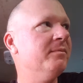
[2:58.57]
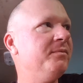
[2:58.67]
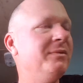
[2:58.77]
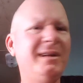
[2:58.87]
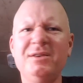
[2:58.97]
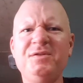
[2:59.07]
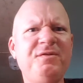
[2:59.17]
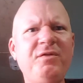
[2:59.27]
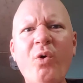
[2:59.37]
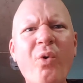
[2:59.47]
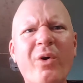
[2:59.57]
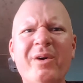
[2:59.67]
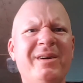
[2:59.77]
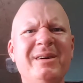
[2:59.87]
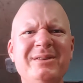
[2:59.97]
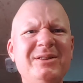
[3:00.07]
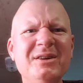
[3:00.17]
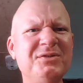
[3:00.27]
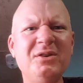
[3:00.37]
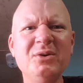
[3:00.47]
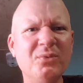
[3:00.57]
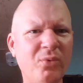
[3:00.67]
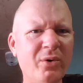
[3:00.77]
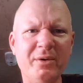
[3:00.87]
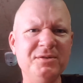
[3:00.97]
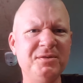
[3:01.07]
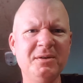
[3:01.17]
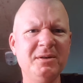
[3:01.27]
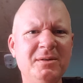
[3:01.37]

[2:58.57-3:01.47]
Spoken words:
There's 4 distilled waters.